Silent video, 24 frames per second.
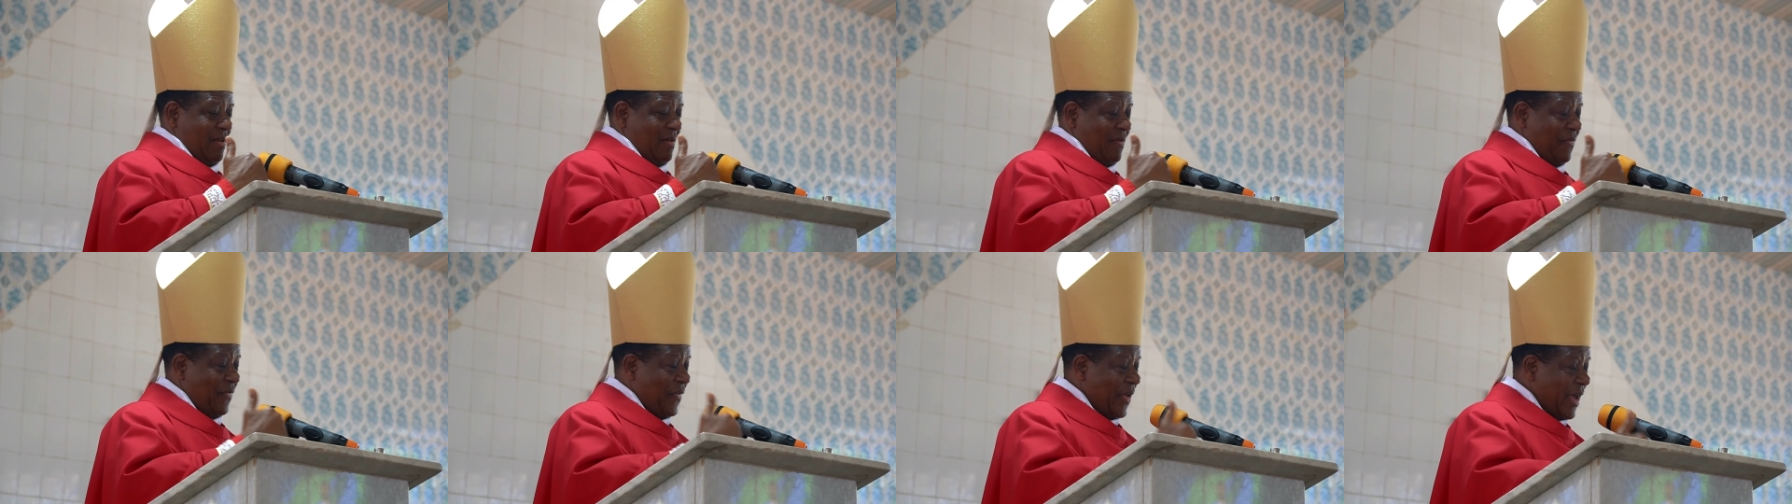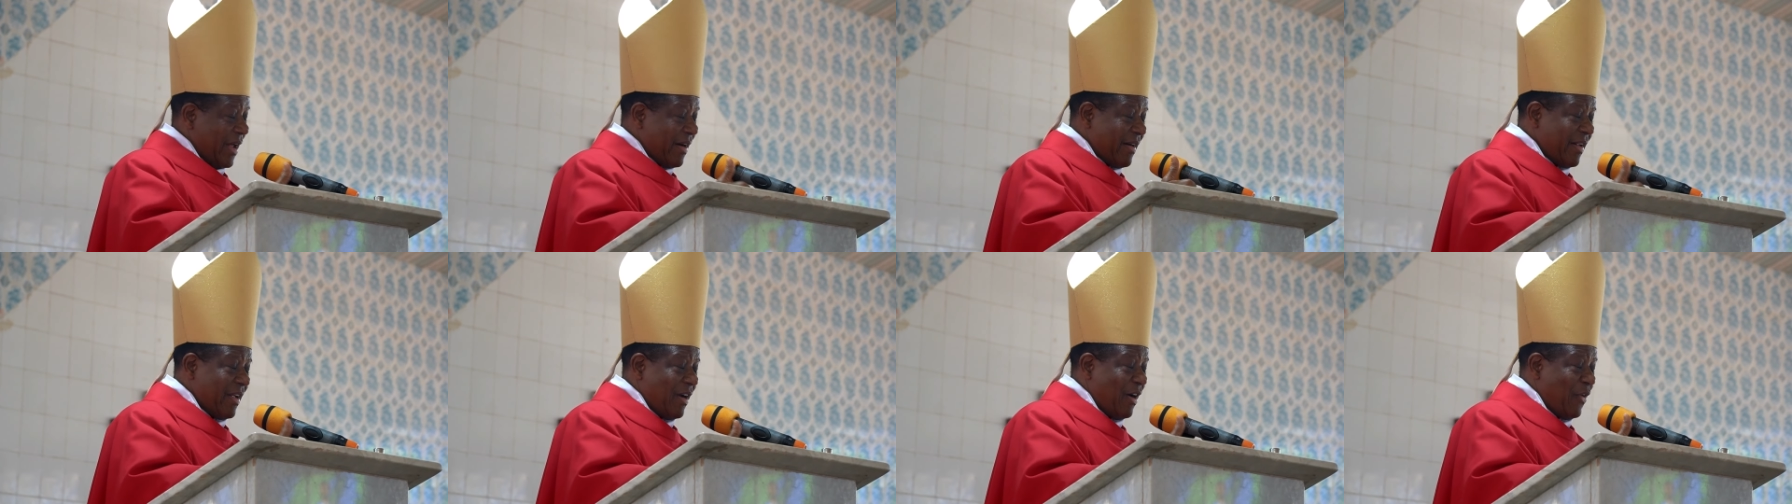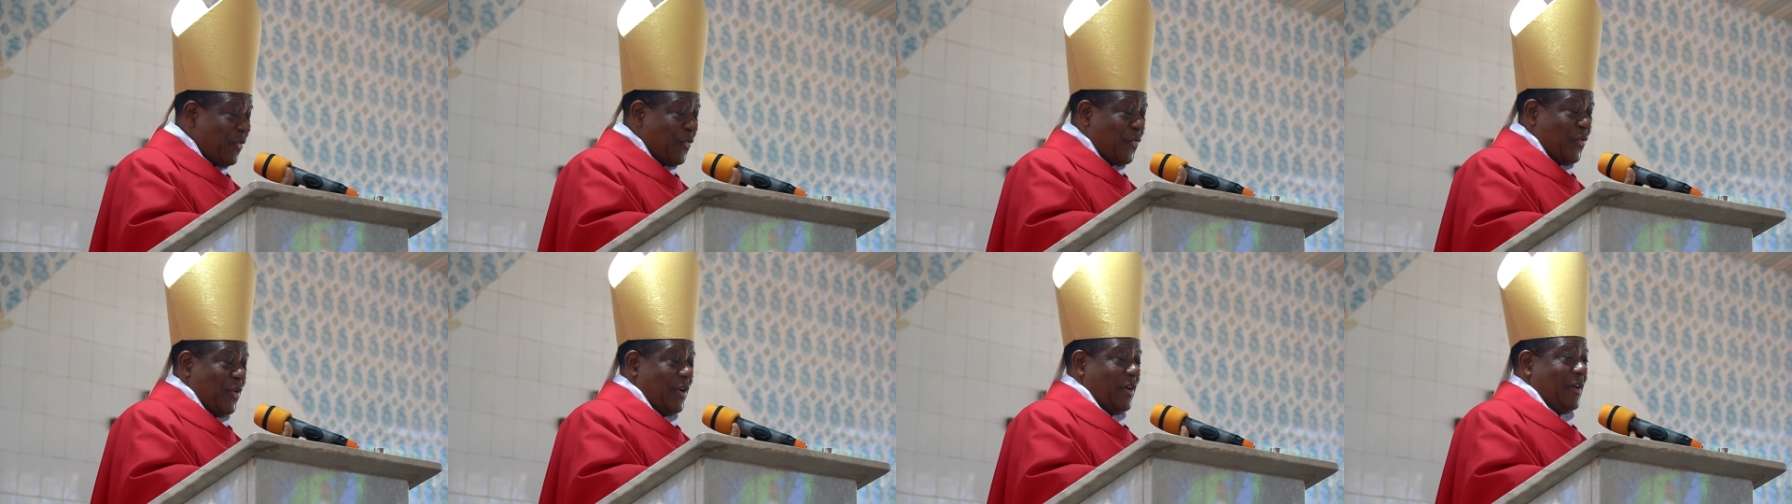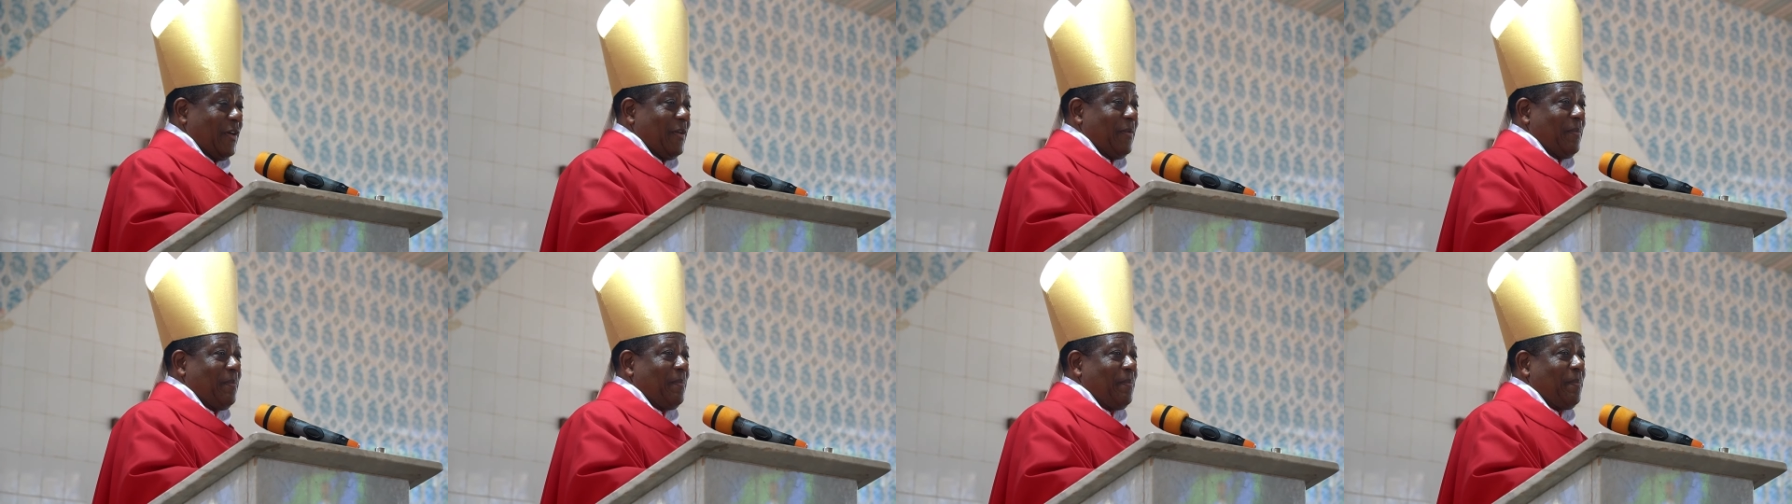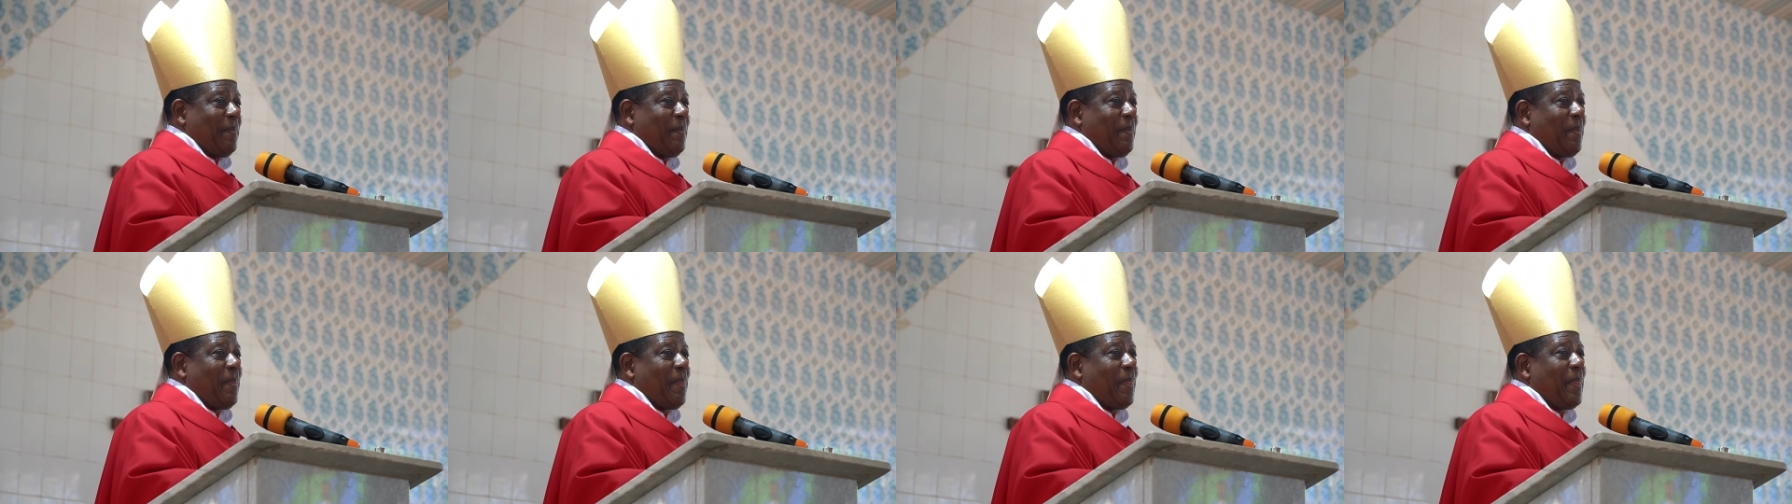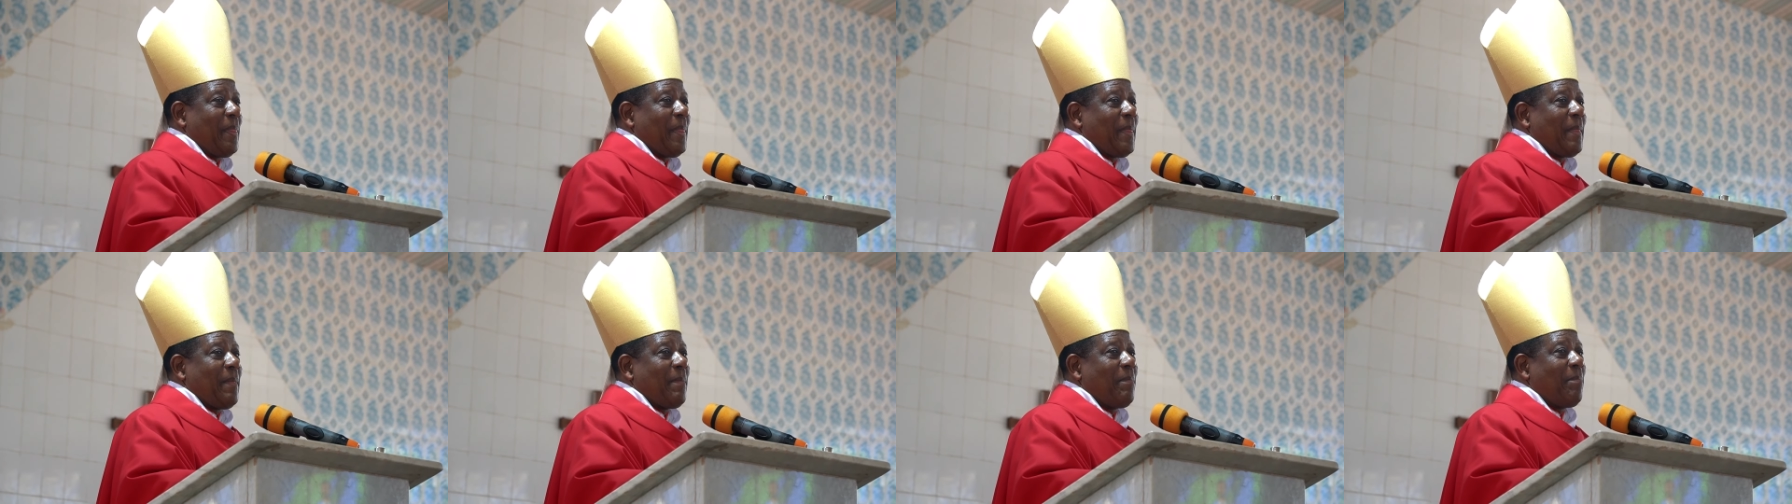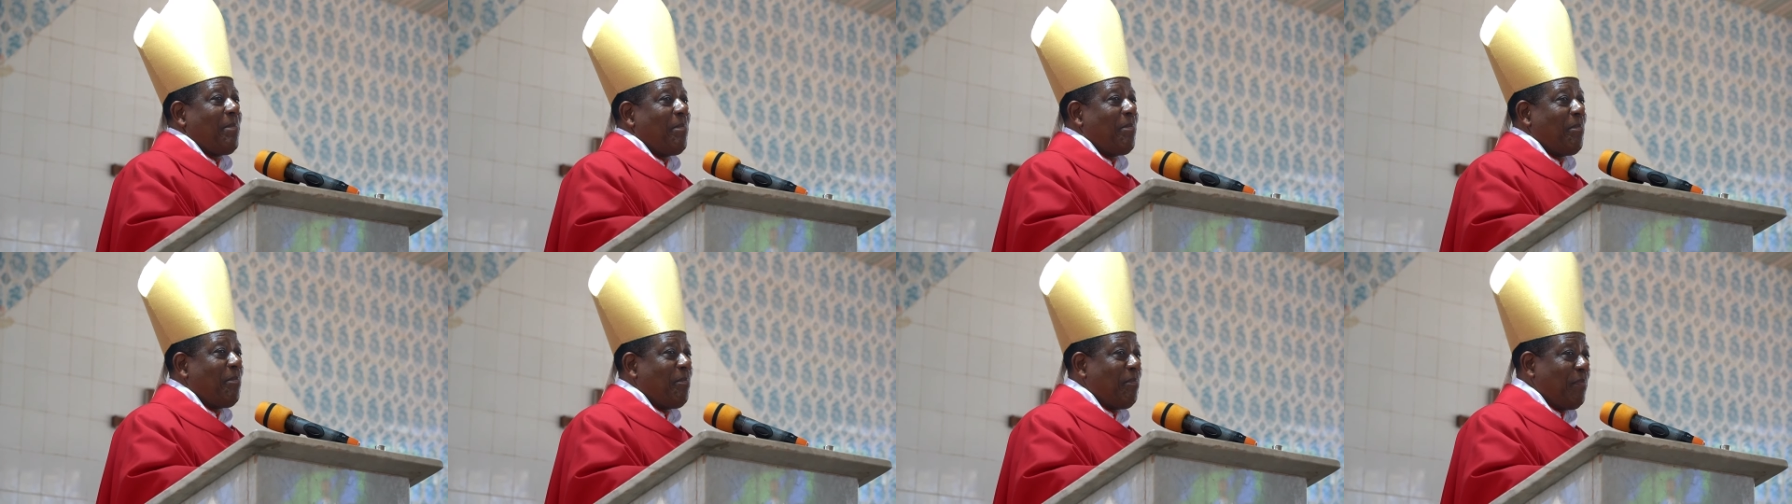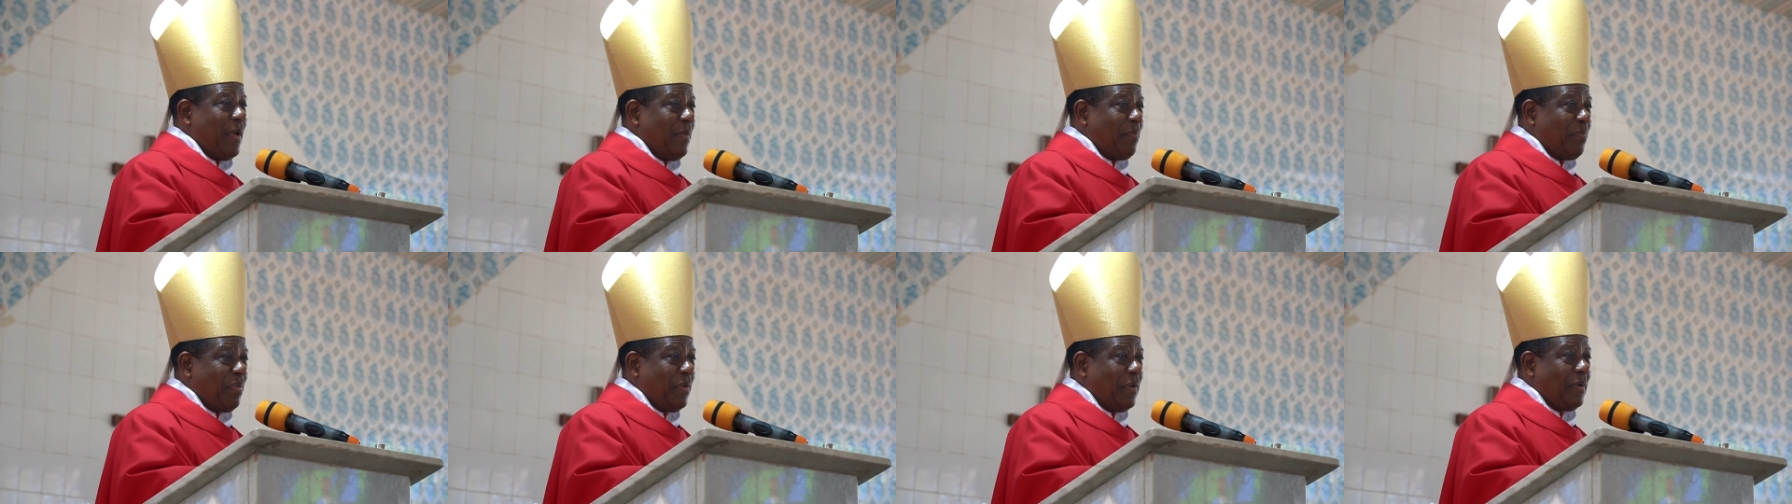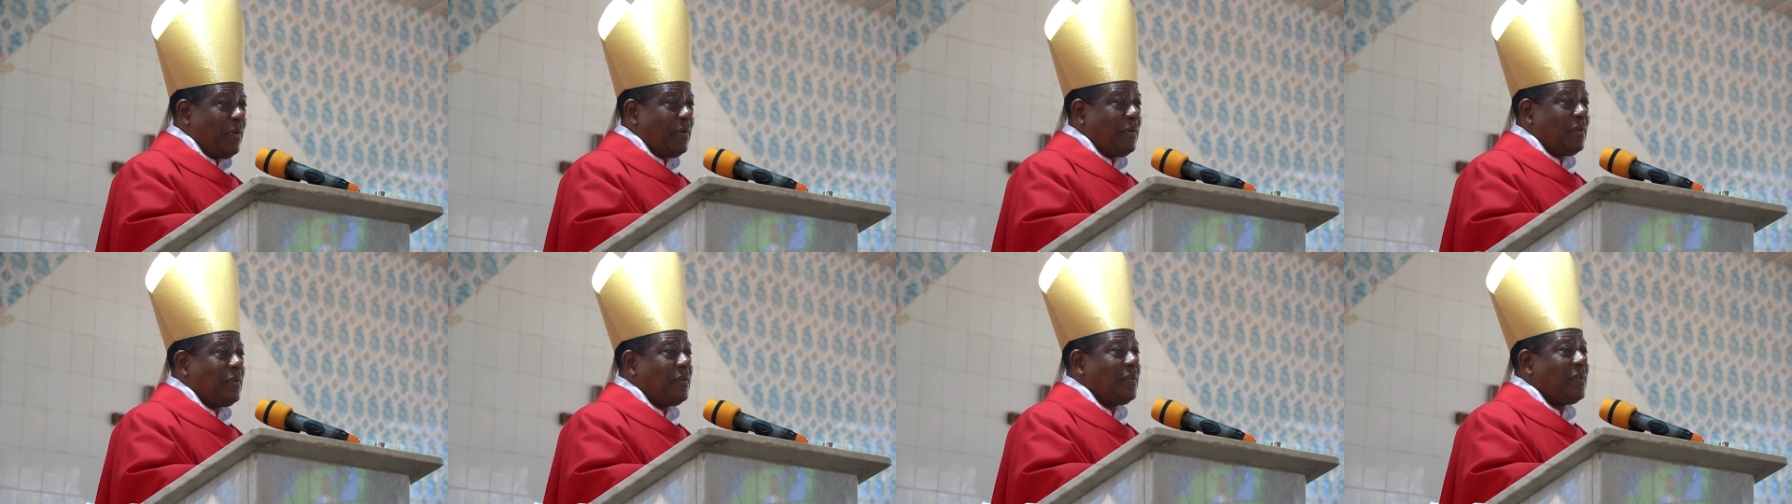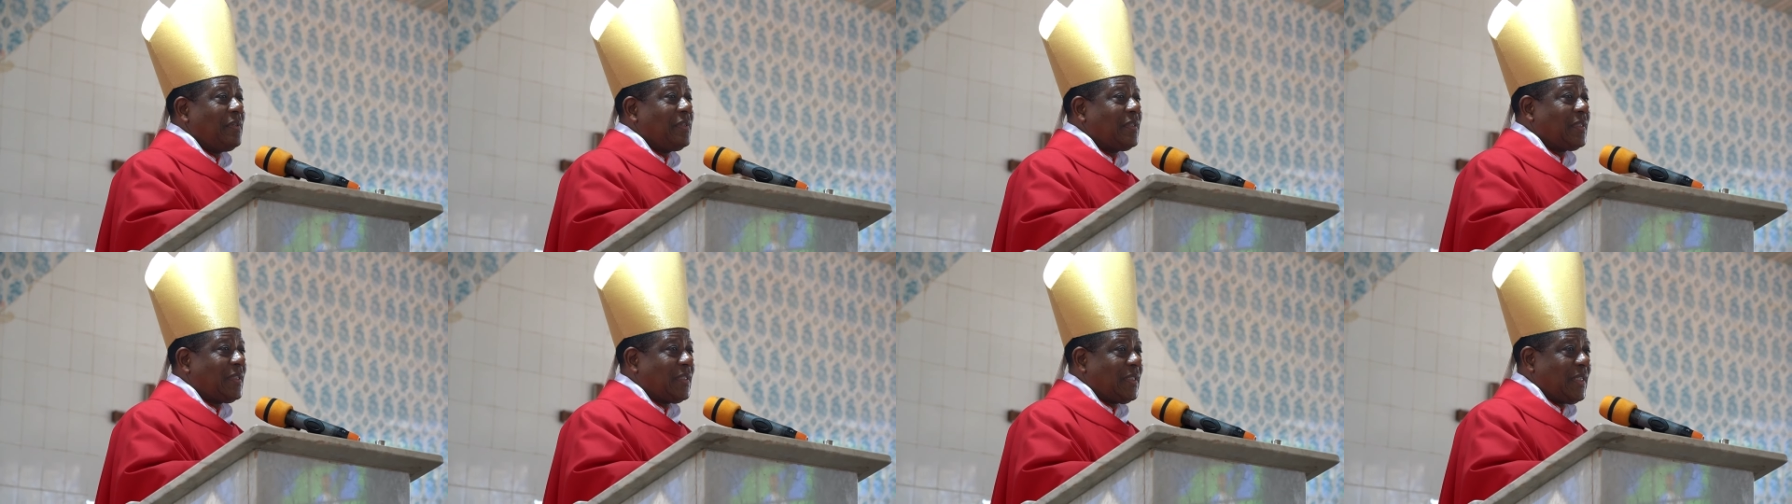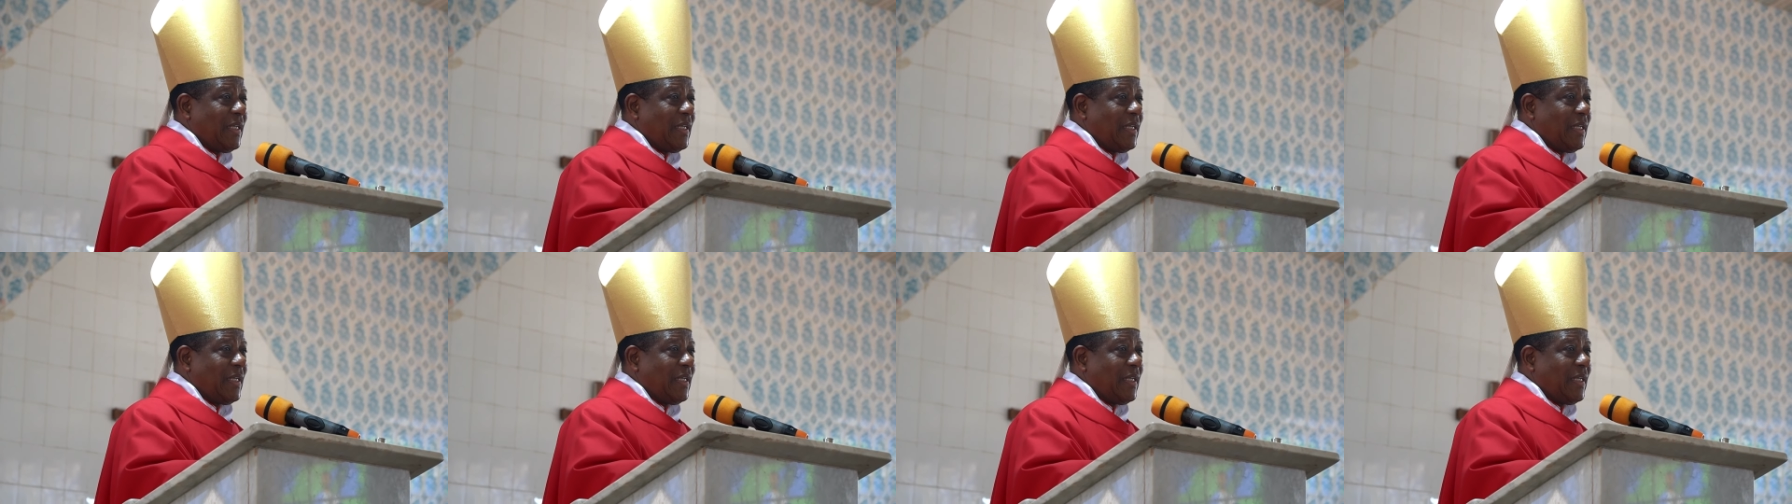Very often, people